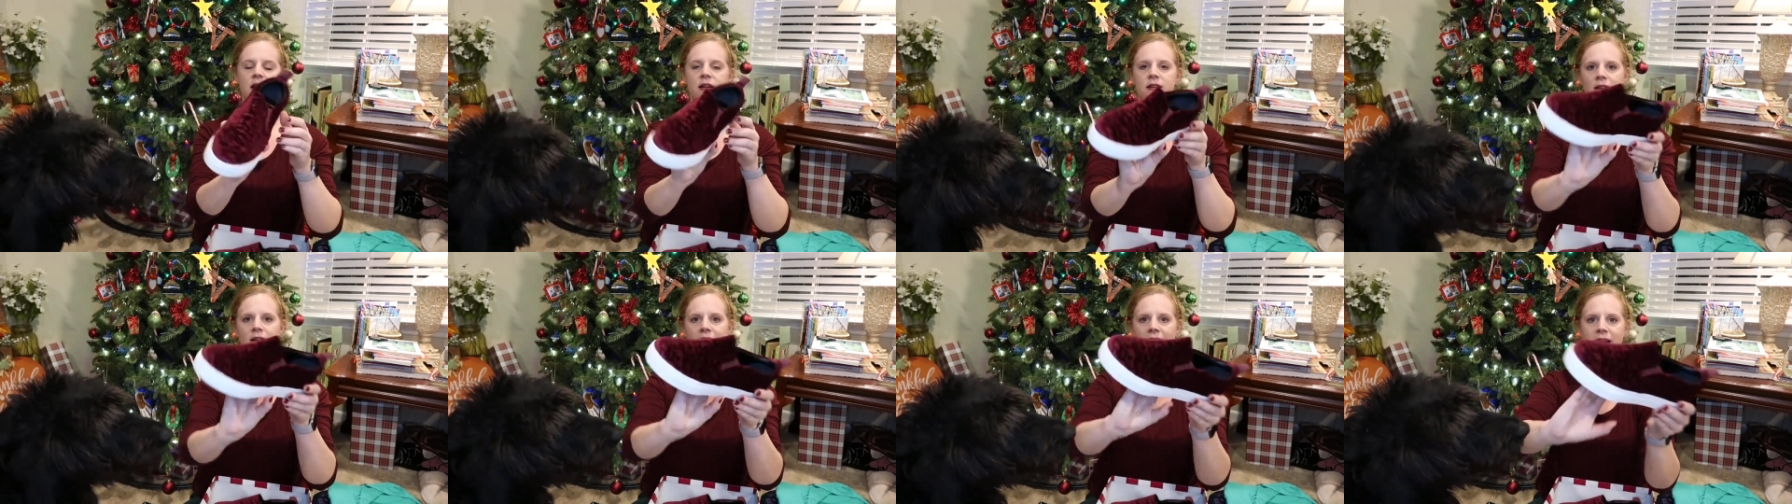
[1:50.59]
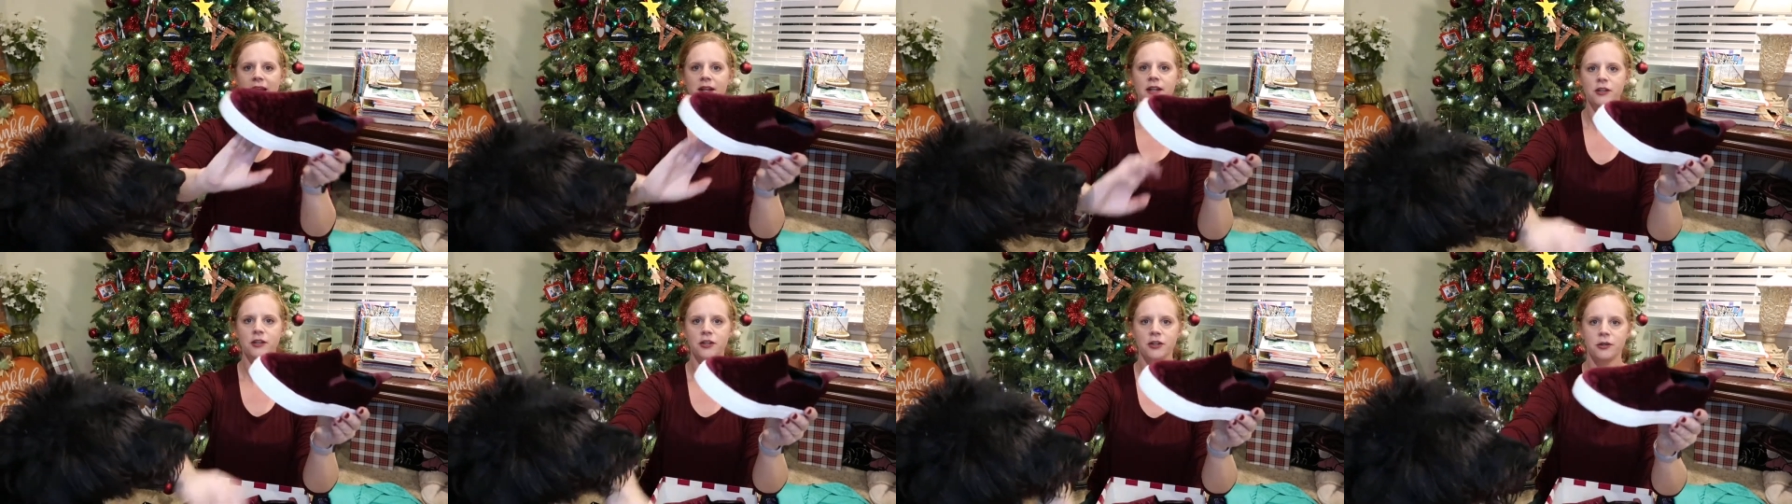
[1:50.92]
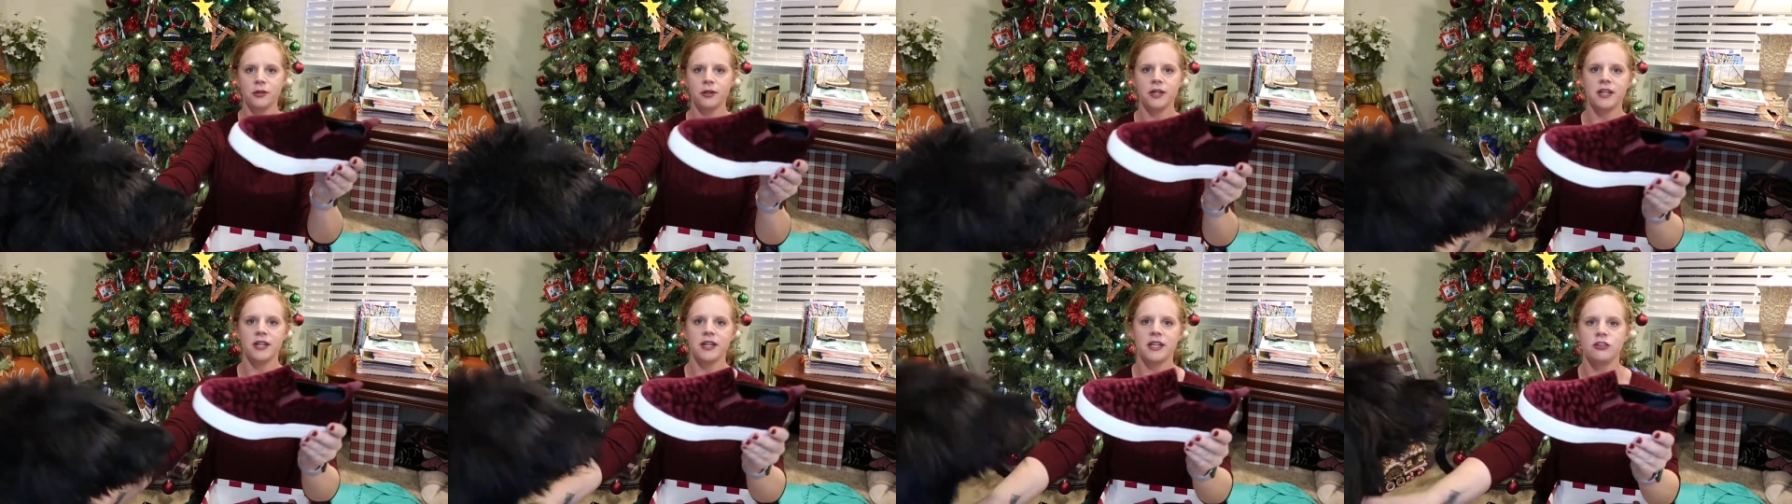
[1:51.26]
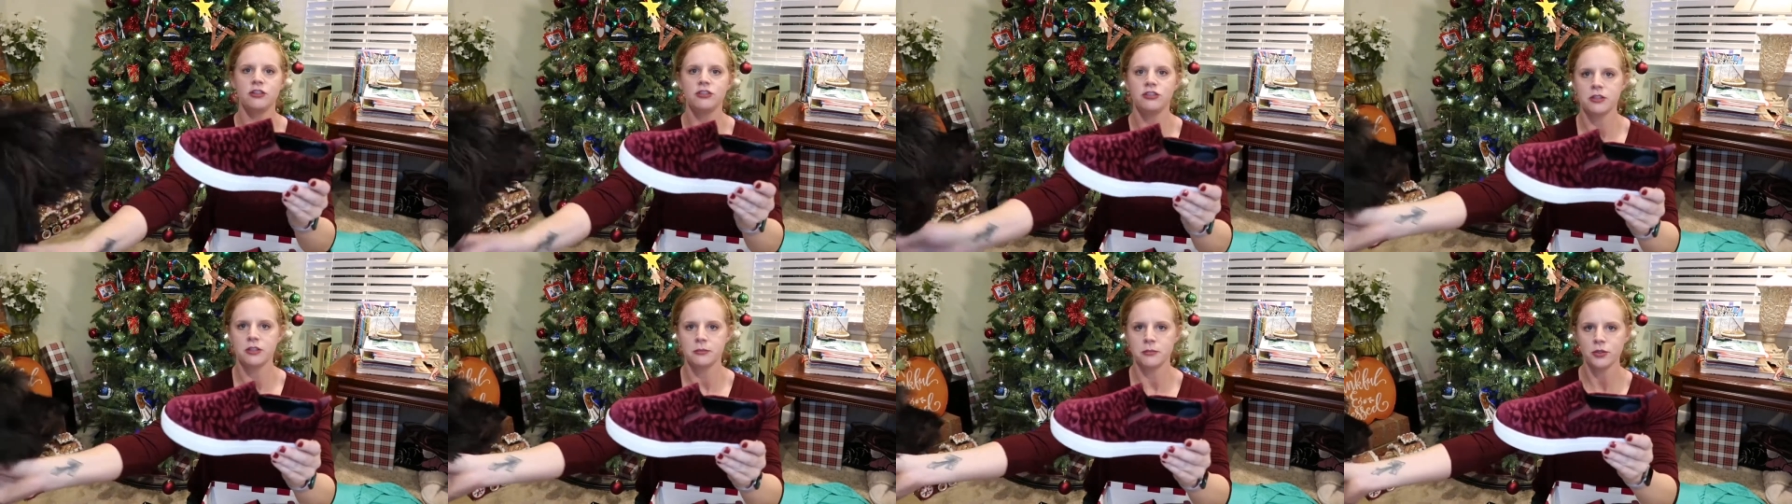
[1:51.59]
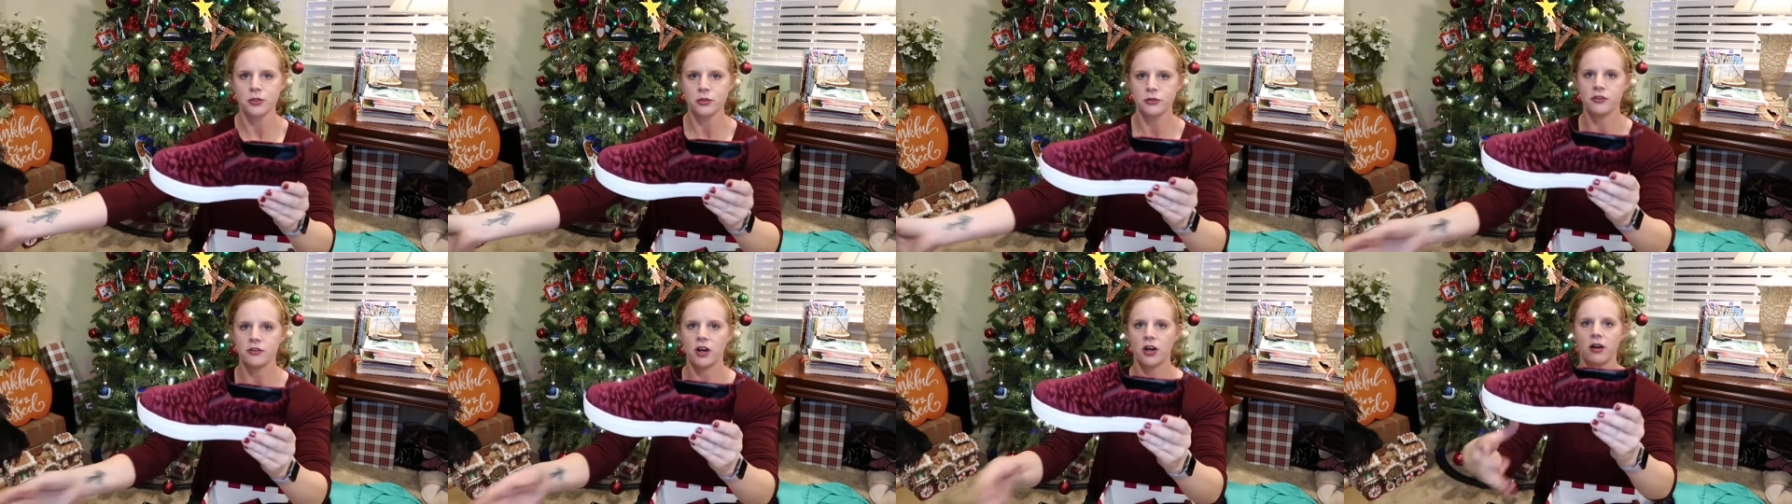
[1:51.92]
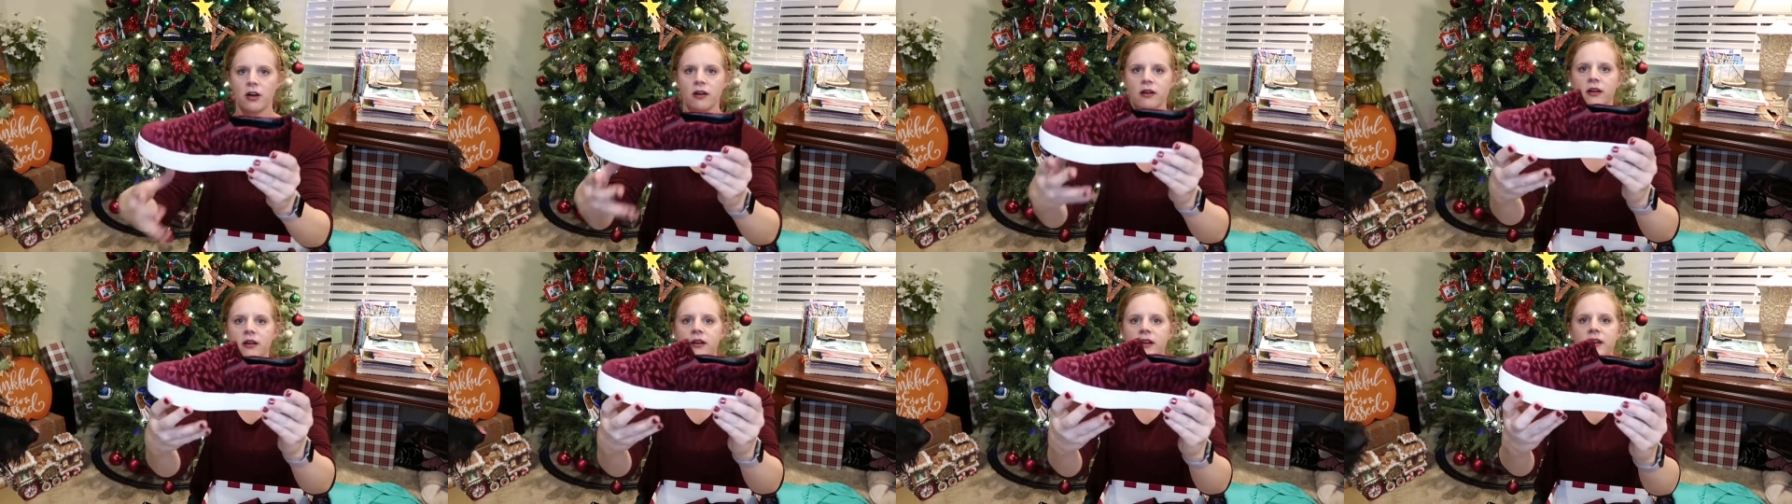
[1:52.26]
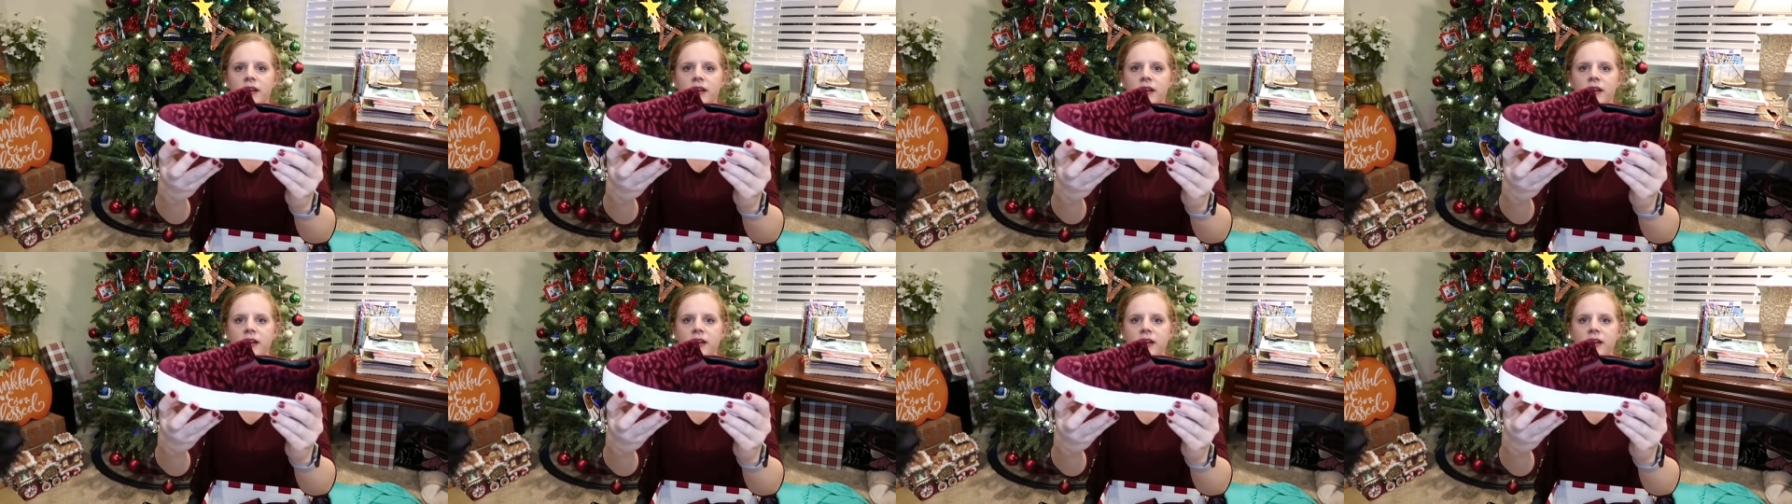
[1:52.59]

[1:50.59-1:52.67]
like new condition. Move, dog.